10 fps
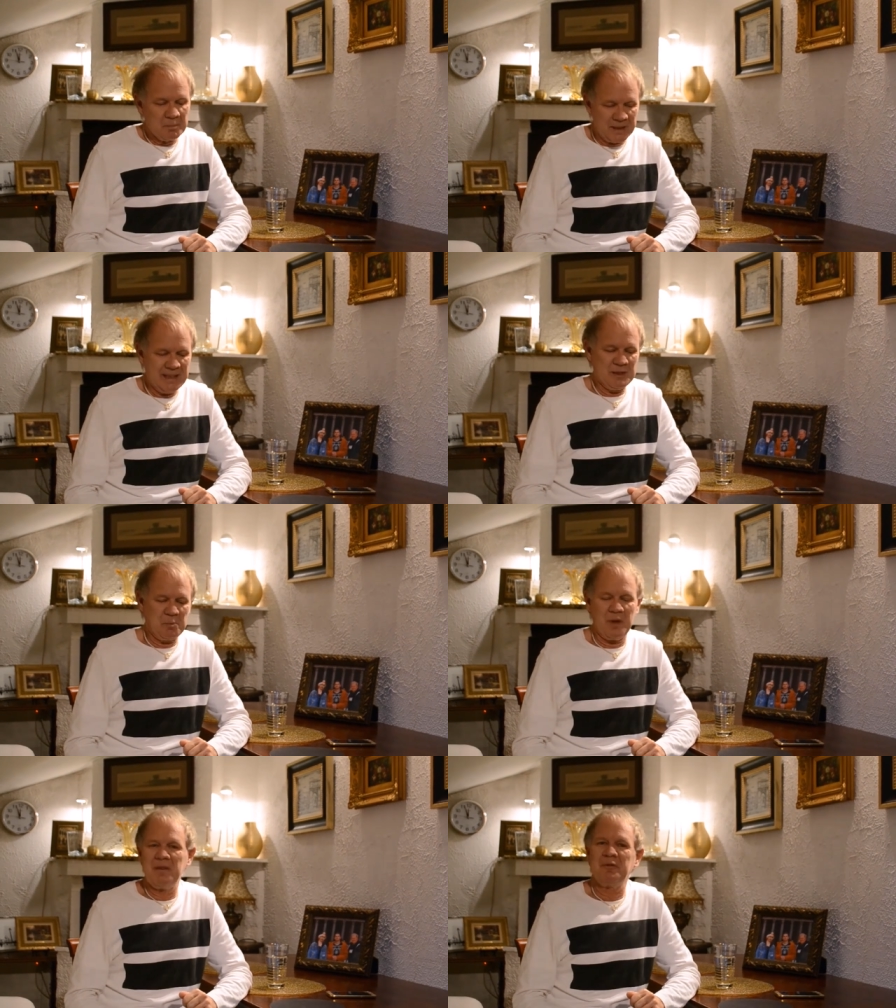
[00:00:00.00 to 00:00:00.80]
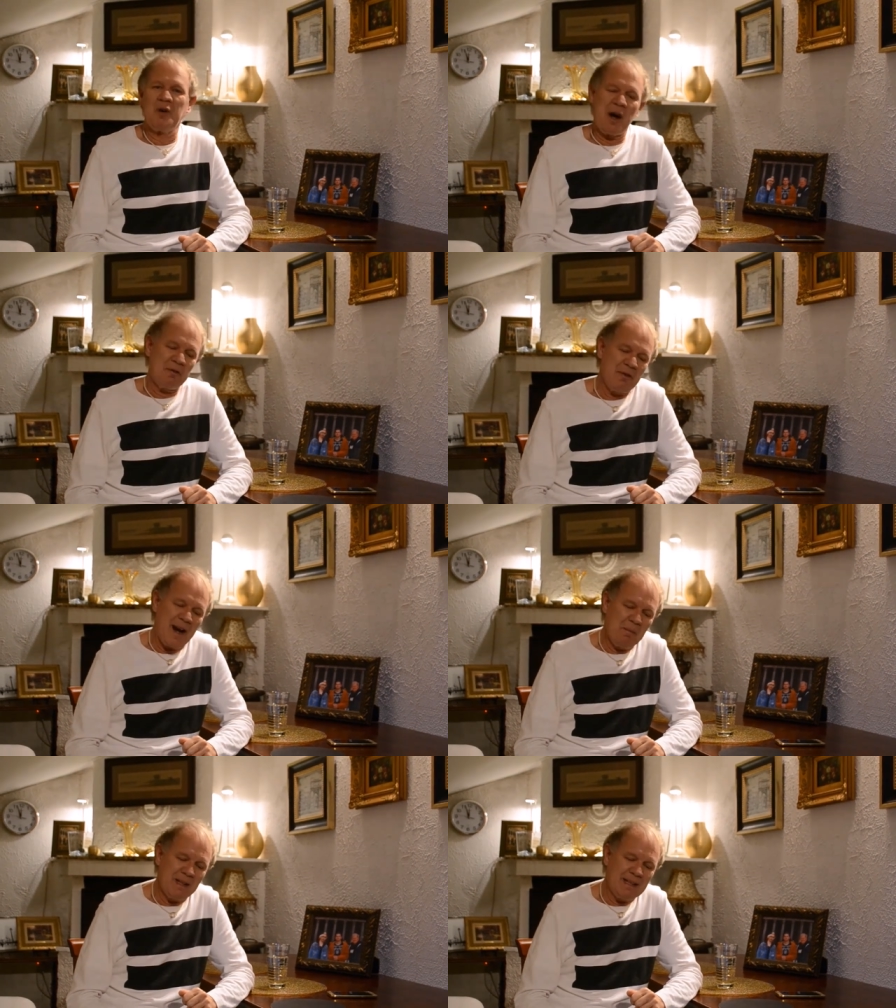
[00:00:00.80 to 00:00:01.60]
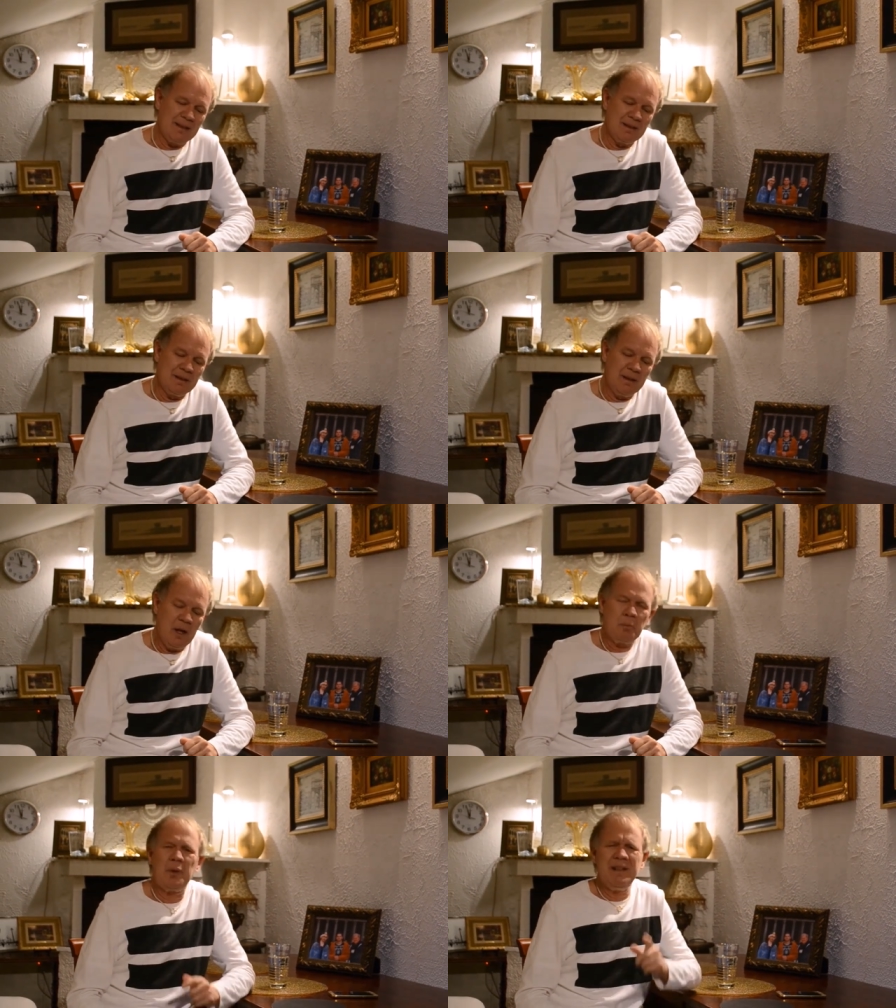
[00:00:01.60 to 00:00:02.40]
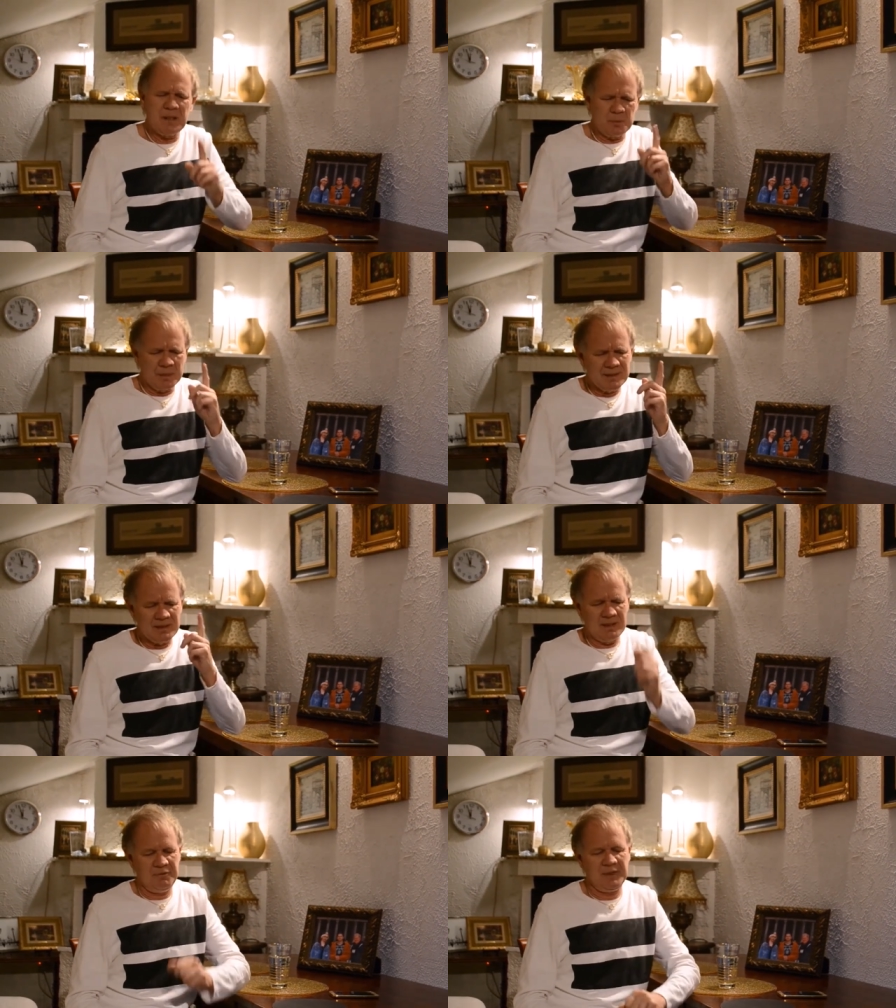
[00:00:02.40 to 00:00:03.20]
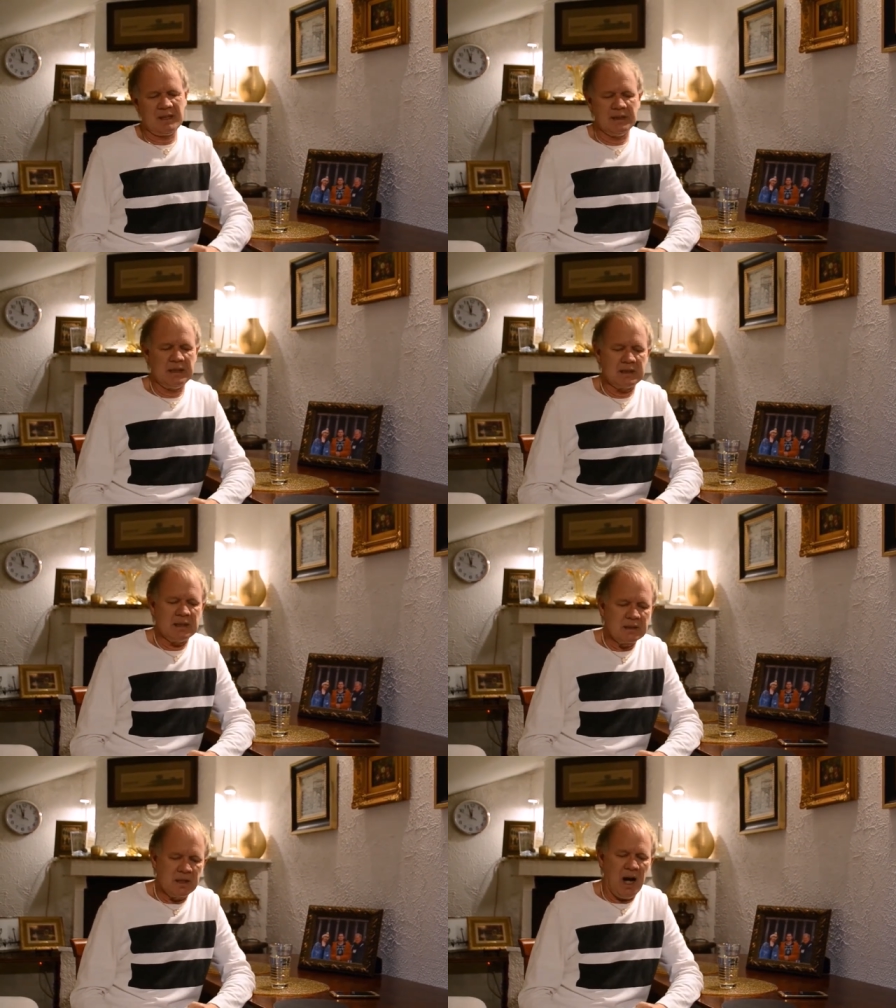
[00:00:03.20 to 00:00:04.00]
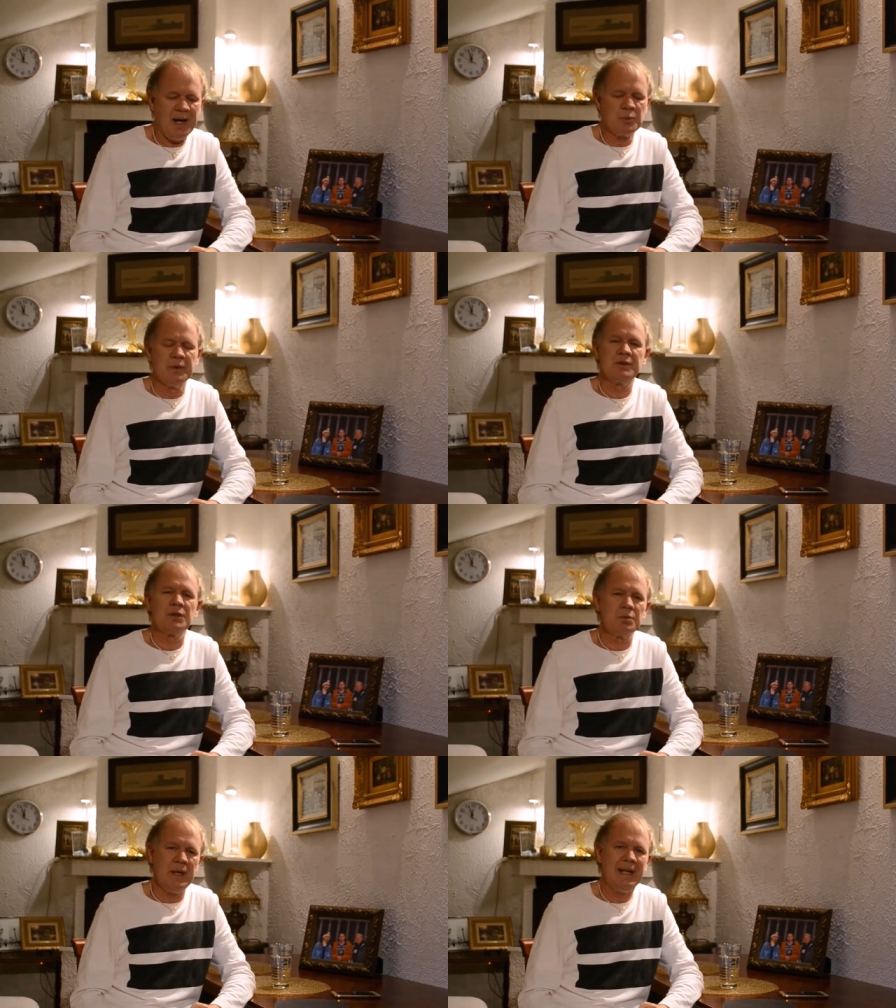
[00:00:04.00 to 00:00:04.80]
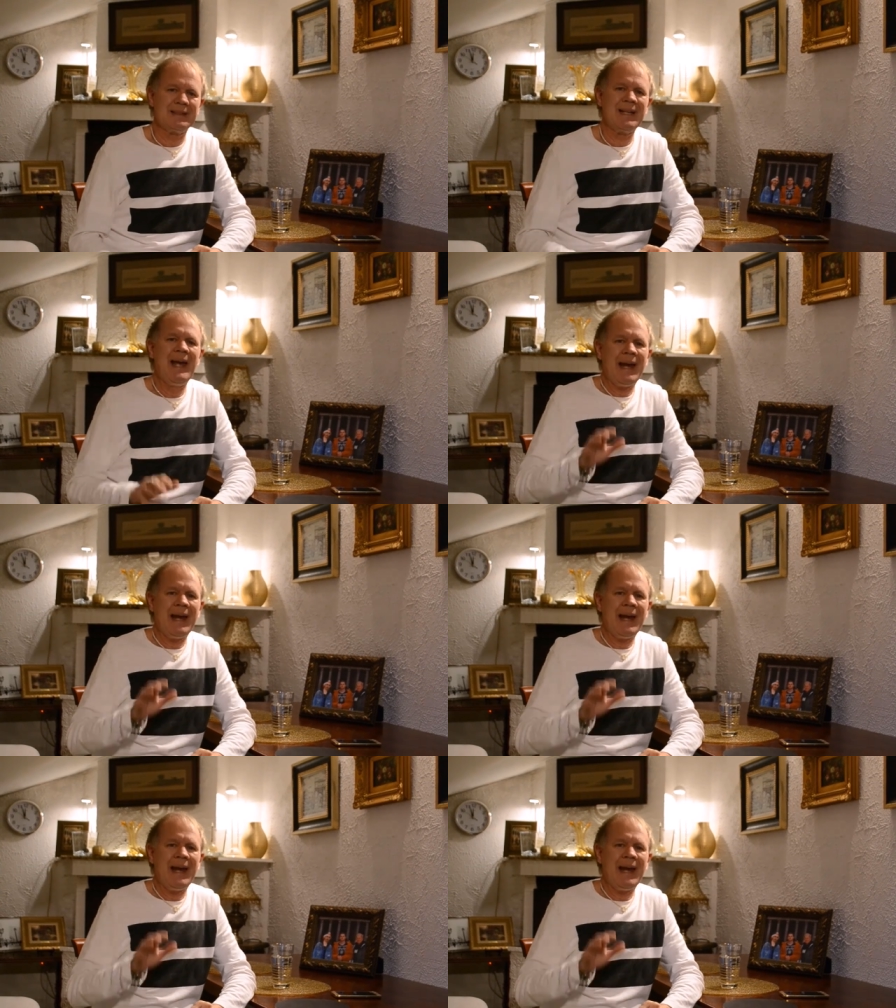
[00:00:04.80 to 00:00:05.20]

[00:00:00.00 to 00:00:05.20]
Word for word: Please pray for our family. Pray specifically that God will direct